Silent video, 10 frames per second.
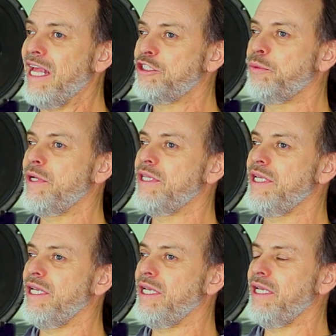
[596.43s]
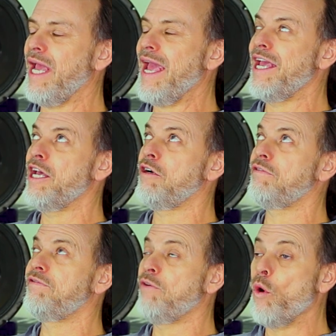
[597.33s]
That's when the
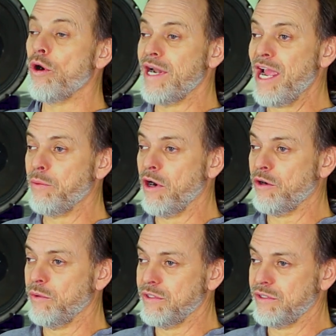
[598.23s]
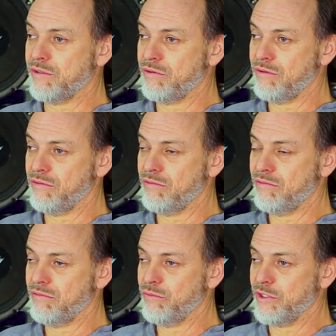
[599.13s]
AL4 network was,
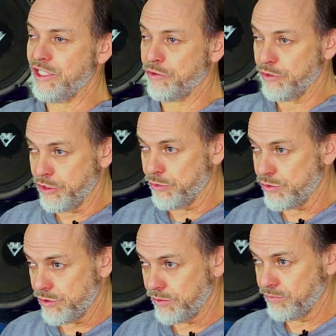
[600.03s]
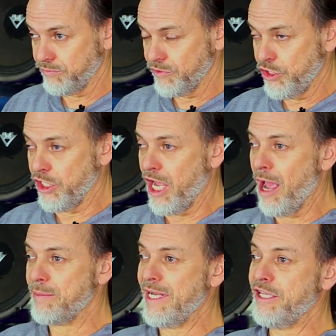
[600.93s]
was introduced to
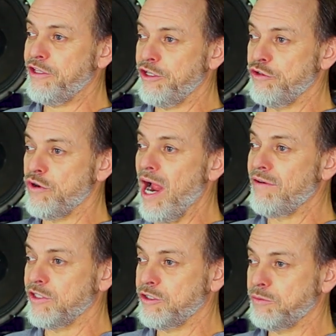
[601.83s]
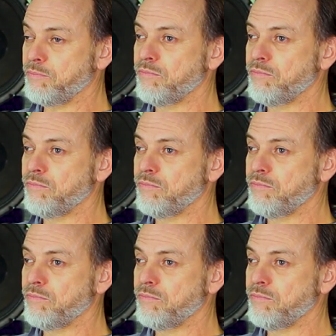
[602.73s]
accommodate the new drivers.